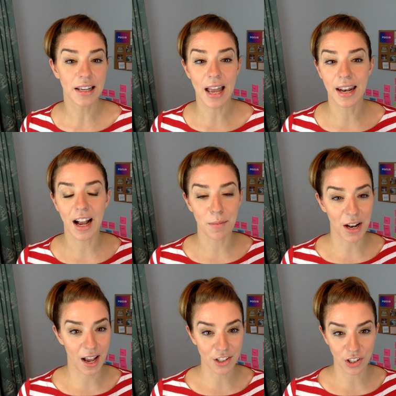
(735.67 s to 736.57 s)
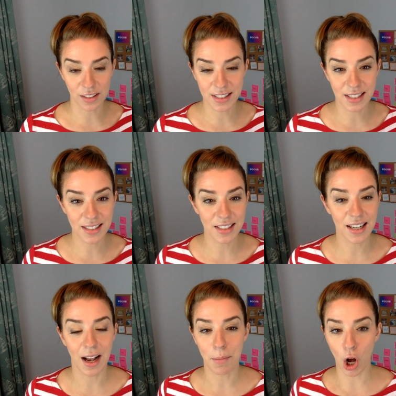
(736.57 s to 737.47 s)
Again, I'm an agile
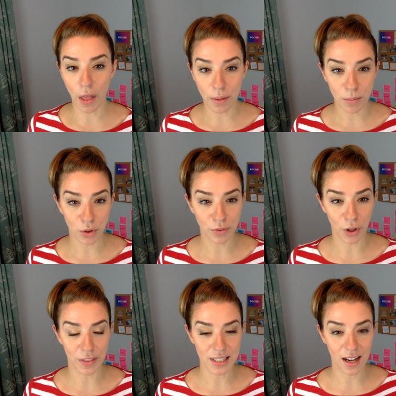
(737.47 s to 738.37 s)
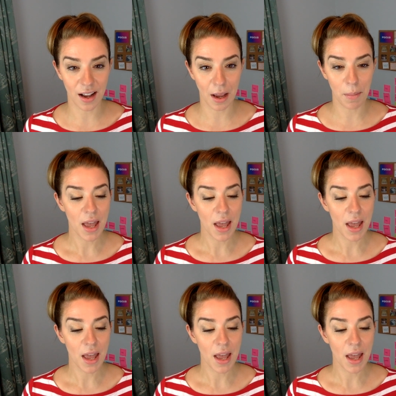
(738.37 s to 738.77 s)
assistant. I'm on the move all the time.